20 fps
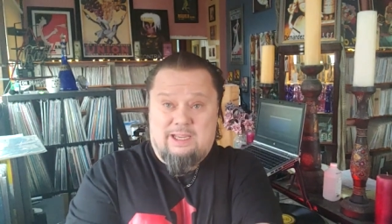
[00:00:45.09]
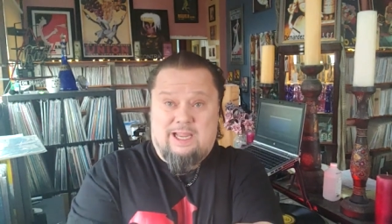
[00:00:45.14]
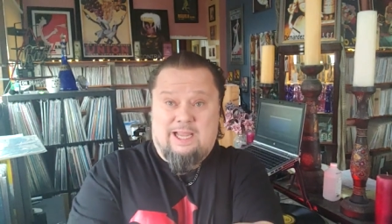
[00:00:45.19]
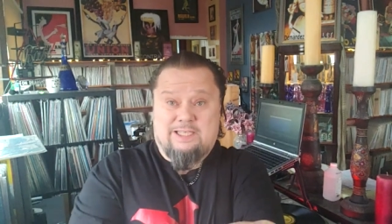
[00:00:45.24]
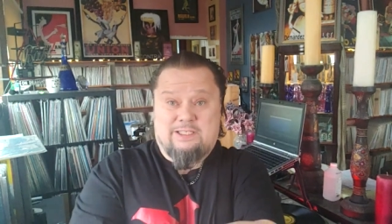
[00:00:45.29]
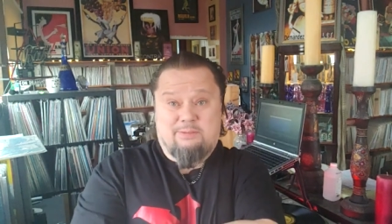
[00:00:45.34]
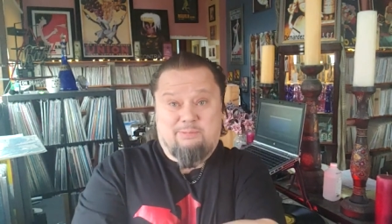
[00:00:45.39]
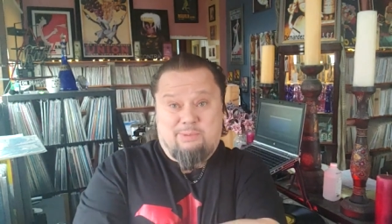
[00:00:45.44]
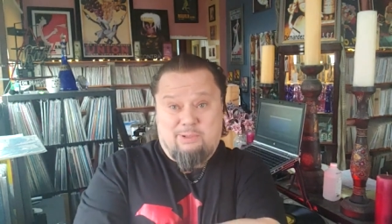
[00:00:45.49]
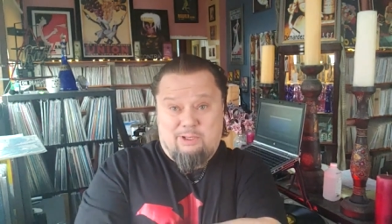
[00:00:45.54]

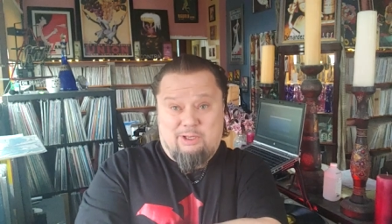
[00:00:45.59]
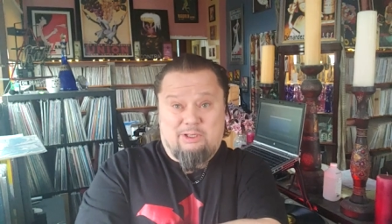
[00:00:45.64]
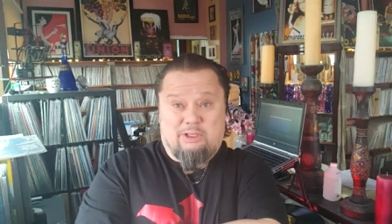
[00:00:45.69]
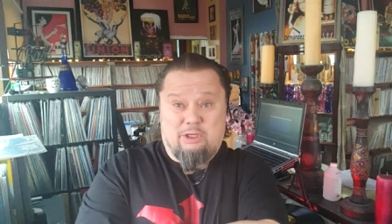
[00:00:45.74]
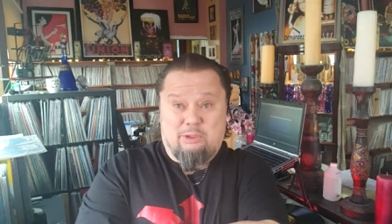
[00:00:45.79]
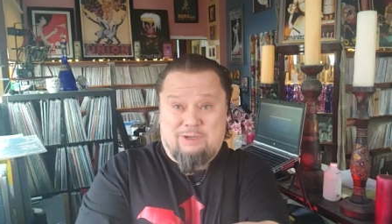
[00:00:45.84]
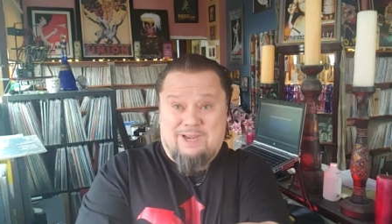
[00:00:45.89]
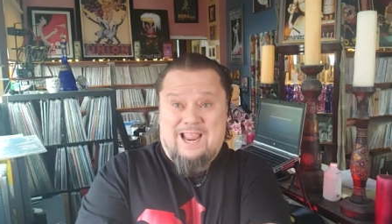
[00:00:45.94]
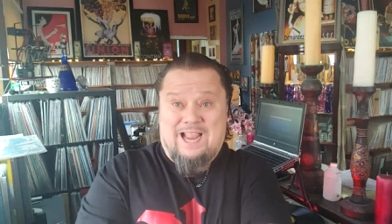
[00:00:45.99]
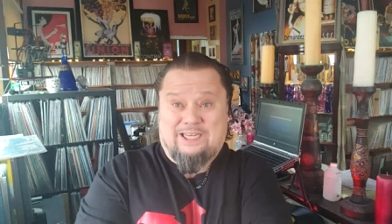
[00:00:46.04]
its ability
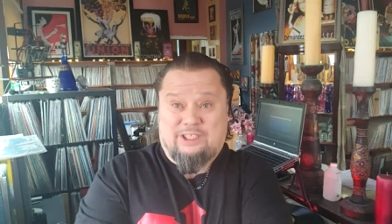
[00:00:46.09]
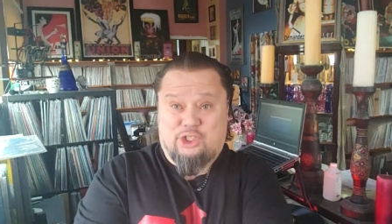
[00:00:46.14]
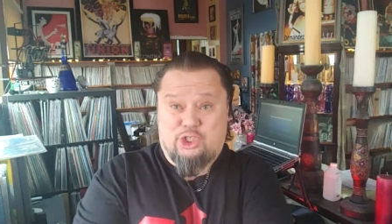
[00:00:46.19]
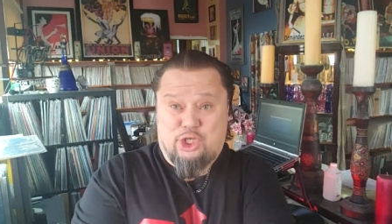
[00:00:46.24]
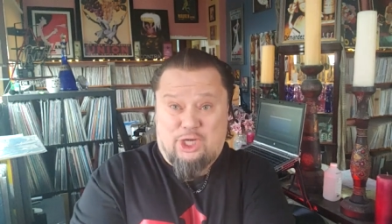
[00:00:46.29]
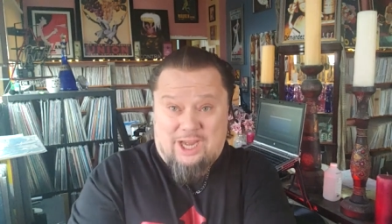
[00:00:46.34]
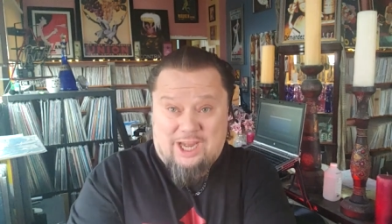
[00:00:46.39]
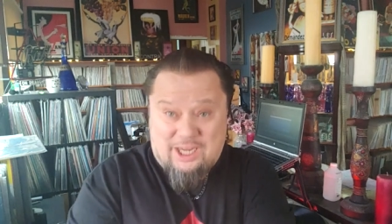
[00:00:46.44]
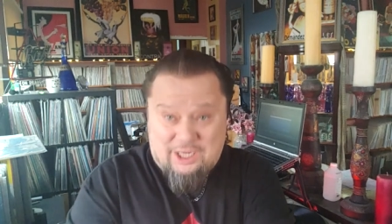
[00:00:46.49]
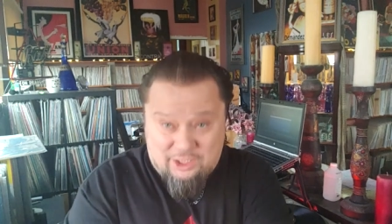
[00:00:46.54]
to enact
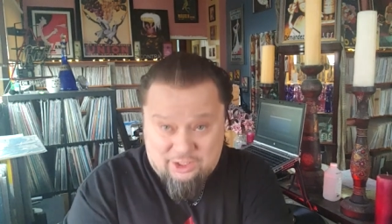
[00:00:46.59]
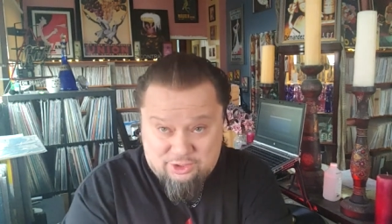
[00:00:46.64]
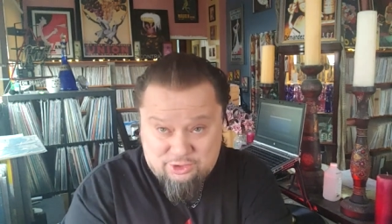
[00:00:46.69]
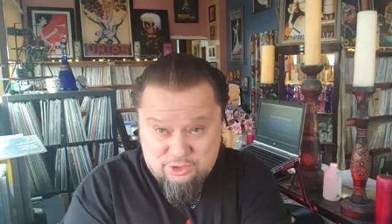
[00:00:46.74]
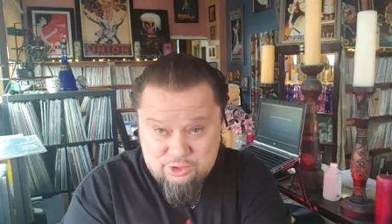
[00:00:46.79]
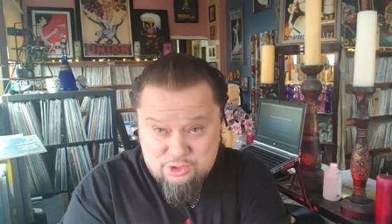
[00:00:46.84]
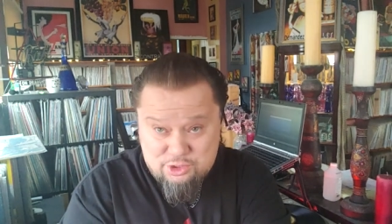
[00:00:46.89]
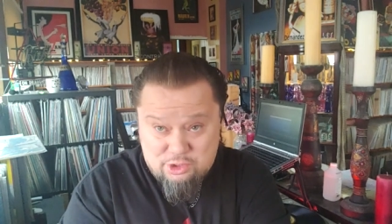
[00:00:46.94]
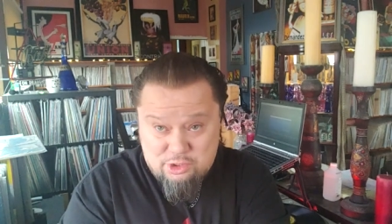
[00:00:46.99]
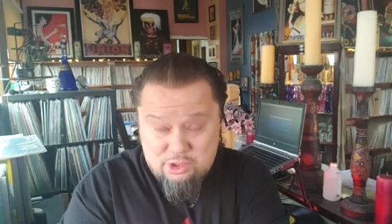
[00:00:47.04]

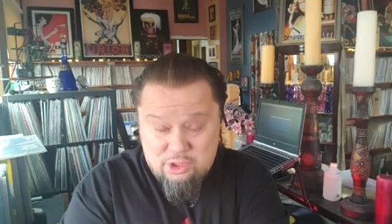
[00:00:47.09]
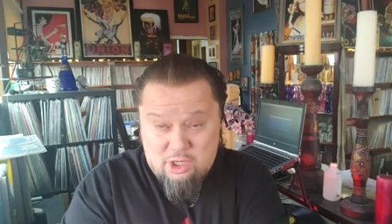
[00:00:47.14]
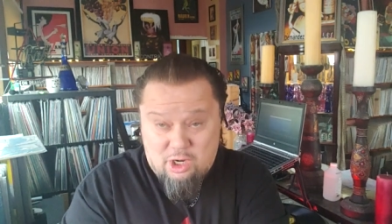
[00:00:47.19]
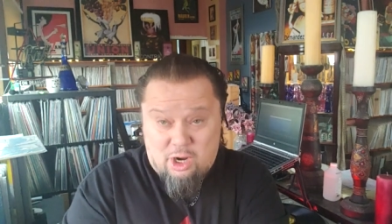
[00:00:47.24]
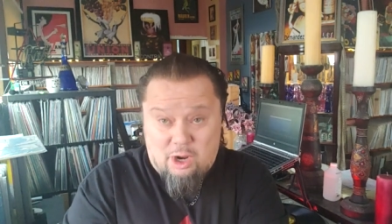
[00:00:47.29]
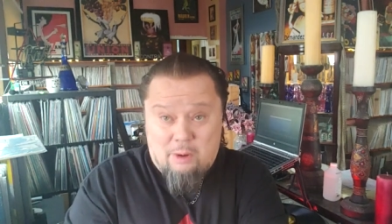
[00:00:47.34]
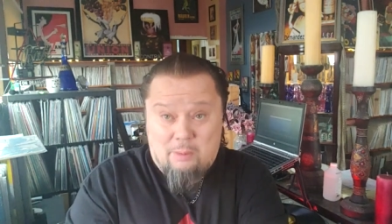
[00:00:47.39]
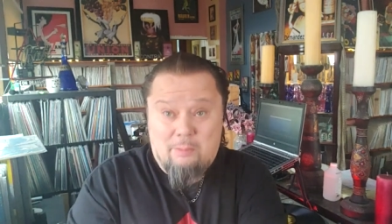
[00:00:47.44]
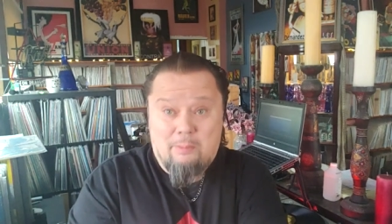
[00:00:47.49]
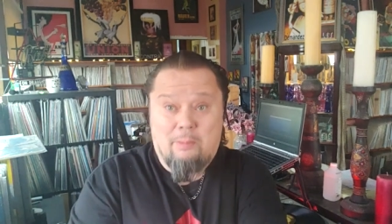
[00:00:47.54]
change,
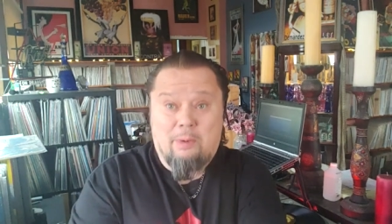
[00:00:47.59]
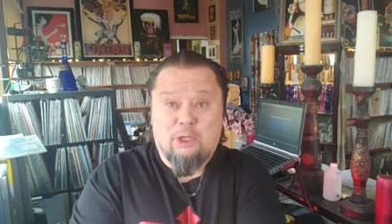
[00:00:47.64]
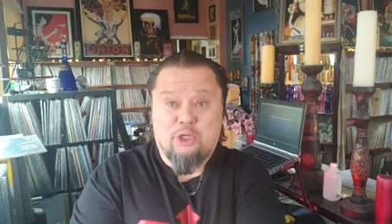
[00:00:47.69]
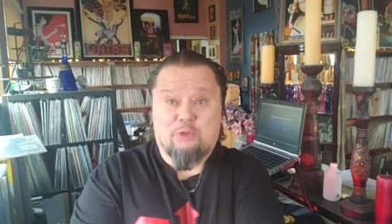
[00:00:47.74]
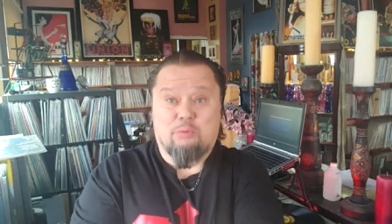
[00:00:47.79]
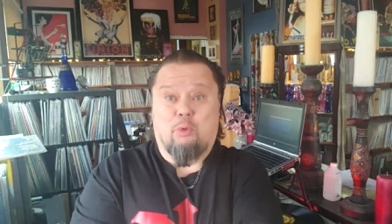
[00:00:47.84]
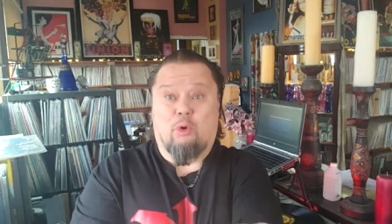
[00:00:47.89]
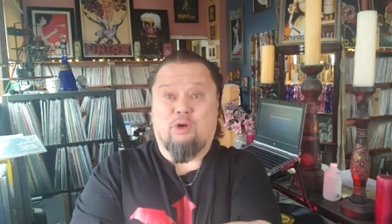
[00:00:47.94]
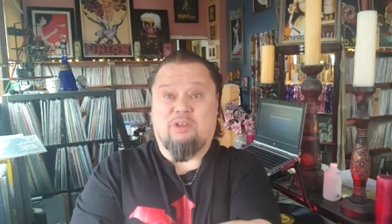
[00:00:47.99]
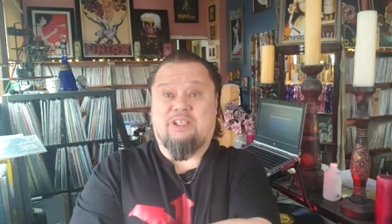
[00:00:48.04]

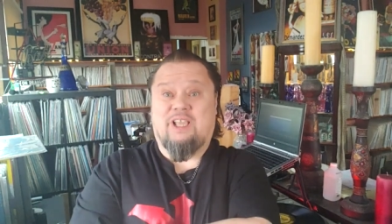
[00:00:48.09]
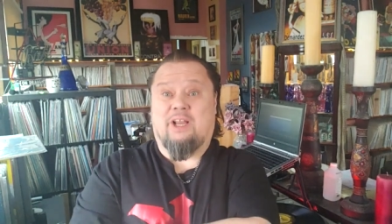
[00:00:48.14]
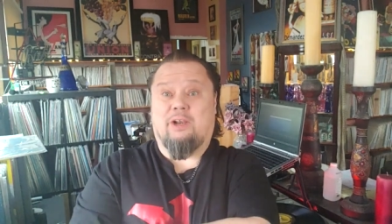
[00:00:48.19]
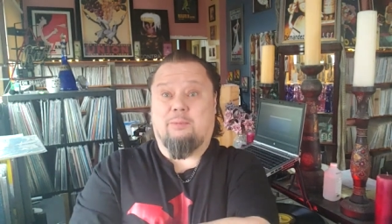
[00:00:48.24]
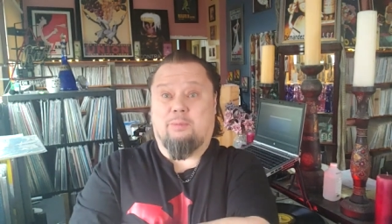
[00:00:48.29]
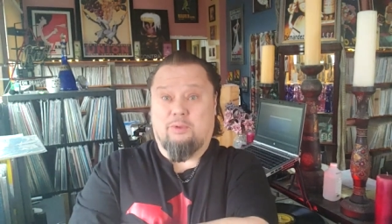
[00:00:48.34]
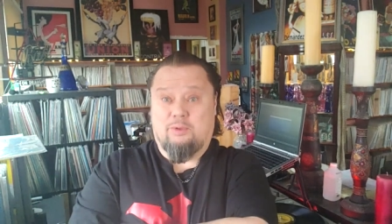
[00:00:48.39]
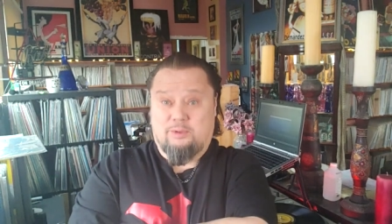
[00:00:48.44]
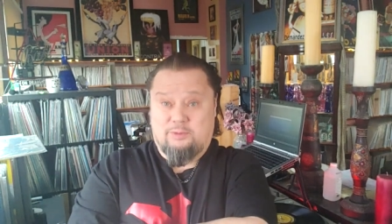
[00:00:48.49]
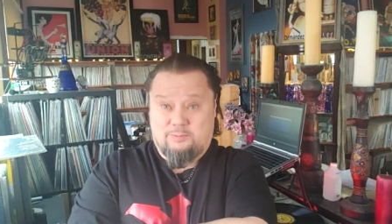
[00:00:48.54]
much more
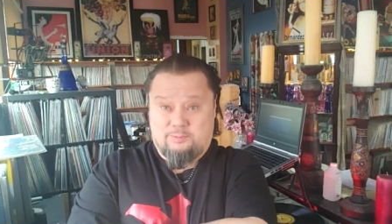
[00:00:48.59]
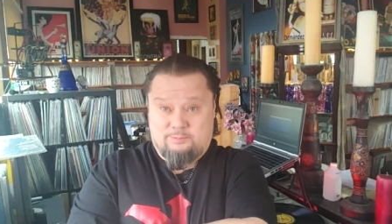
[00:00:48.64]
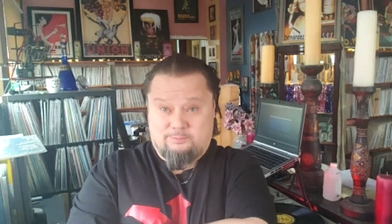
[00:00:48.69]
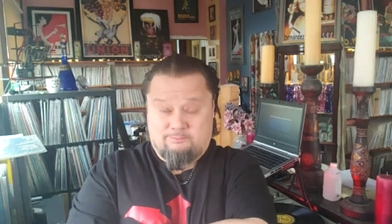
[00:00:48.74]
tenable.